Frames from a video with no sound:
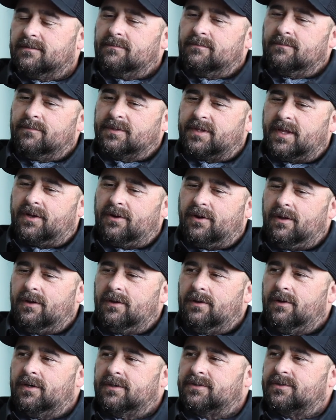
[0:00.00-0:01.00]
what they call
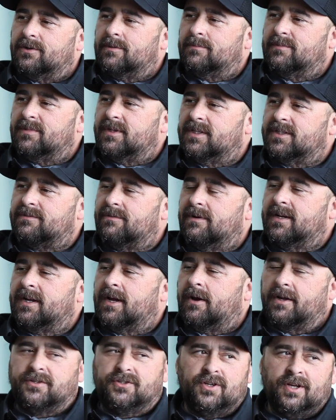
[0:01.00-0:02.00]
a long-term lease right
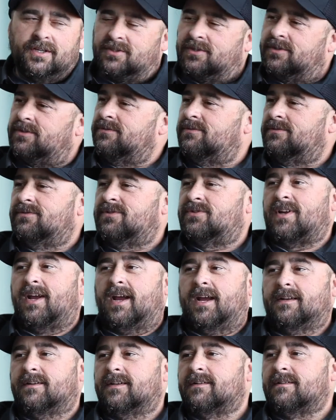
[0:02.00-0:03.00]
now. I just
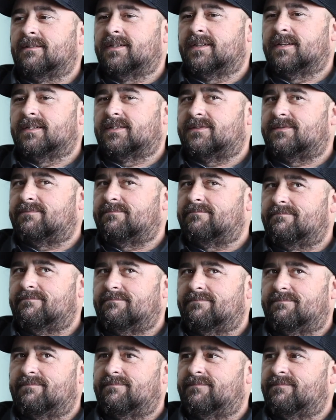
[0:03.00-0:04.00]
signed at least
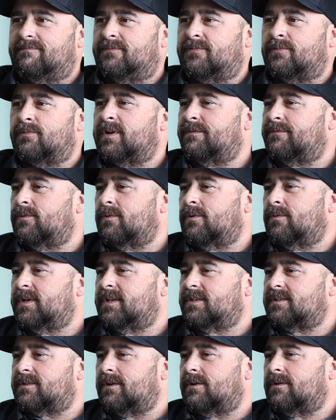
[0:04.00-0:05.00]
3 or 4
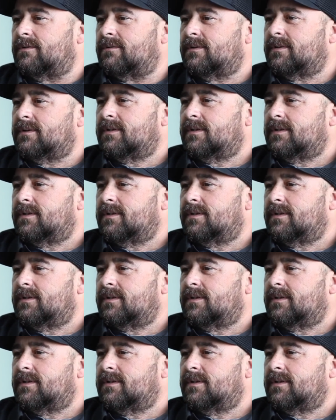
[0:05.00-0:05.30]
weeks ago.